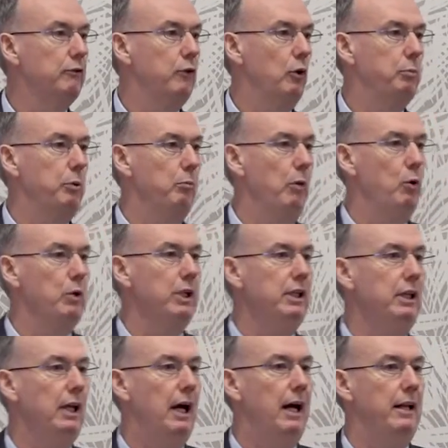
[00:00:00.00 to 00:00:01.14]
for
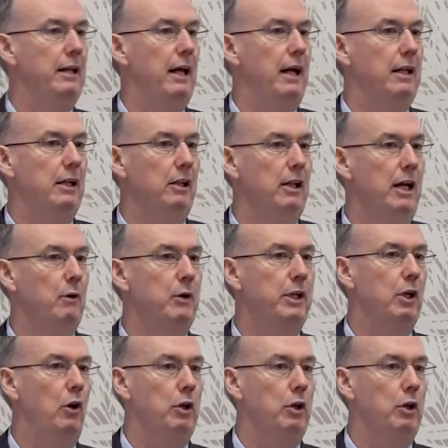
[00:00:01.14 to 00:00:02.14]
promoting and allowing